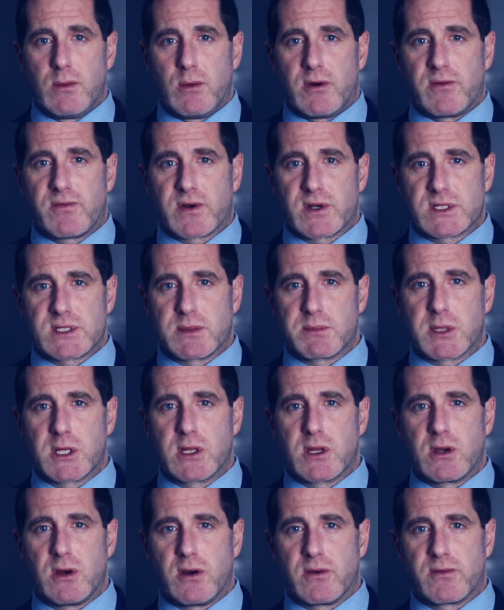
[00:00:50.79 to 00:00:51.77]
Well, first I'm
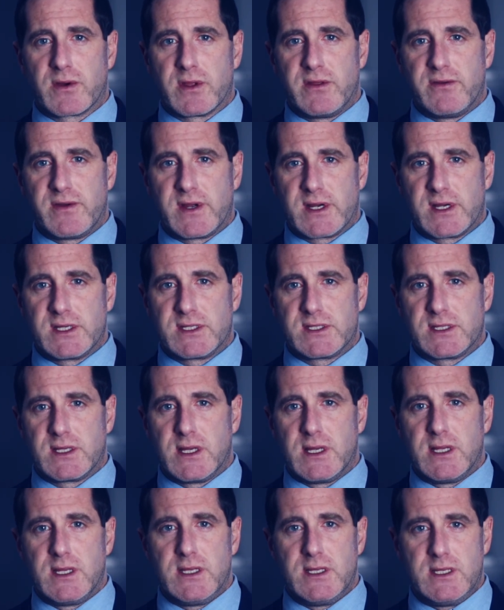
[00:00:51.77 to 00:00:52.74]
going to go over the various
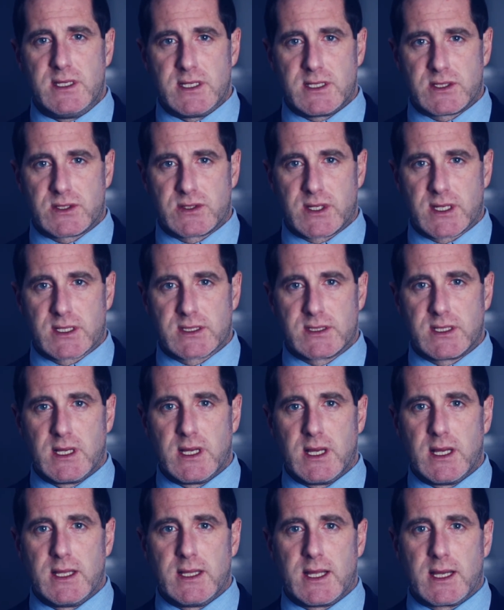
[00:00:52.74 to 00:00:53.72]
districts
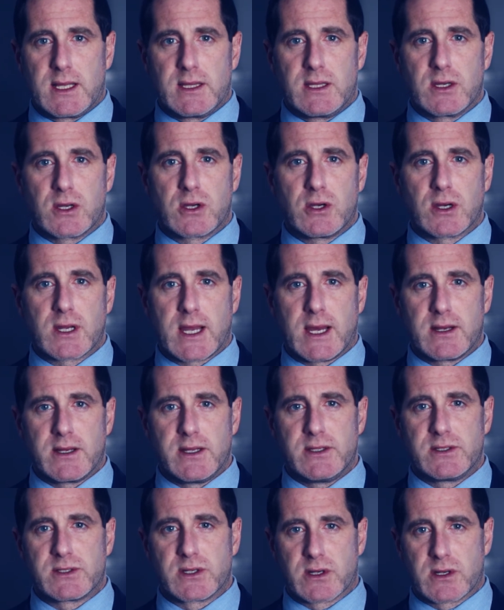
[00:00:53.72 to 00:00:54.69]
that the Cook
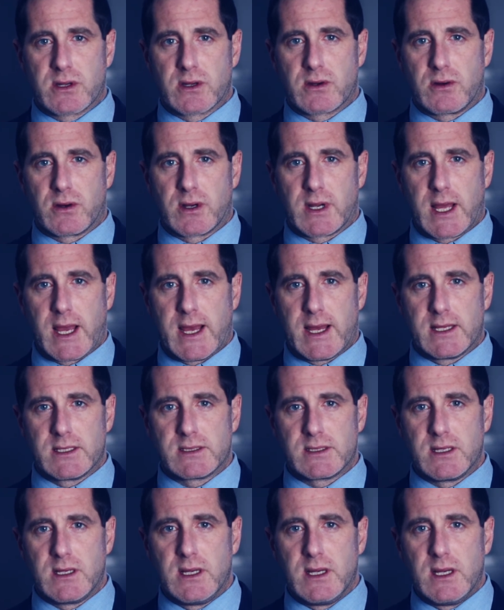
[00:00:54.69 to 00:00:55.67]
County Circuit Court
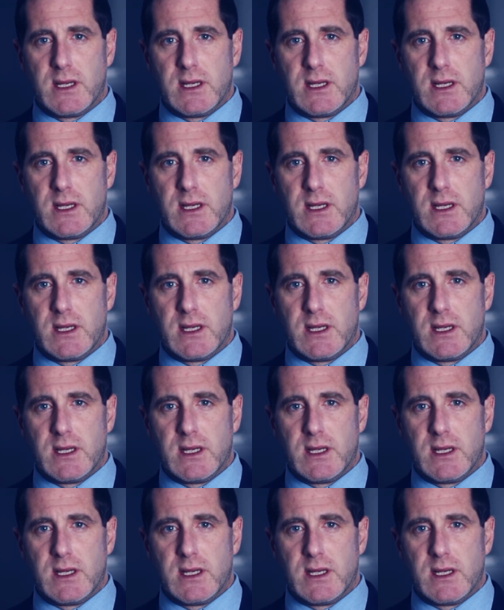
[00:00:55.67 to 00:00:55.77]
has.